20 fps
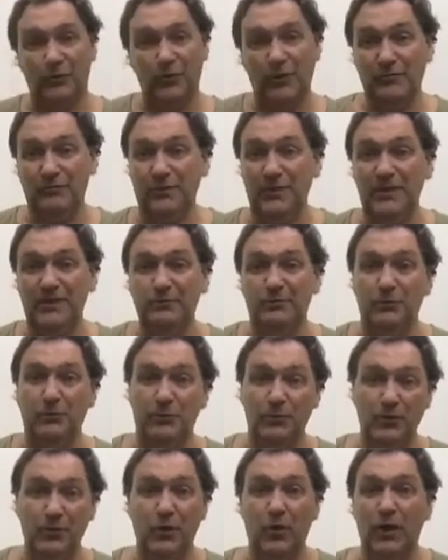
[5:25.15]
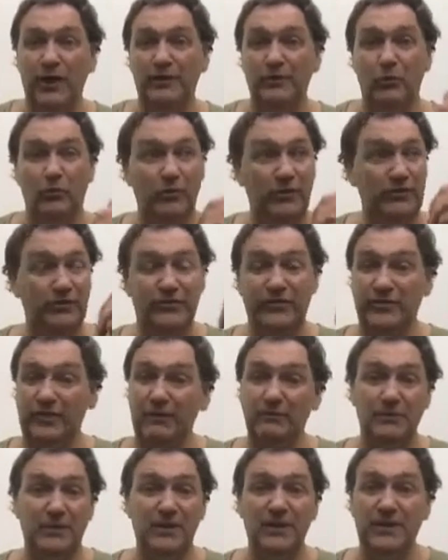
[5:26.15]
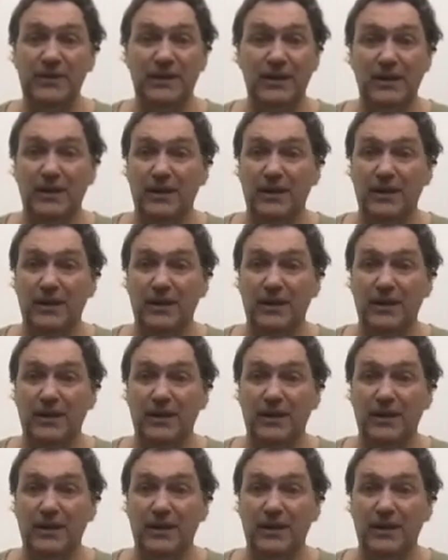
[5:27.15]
with people online, or if somebody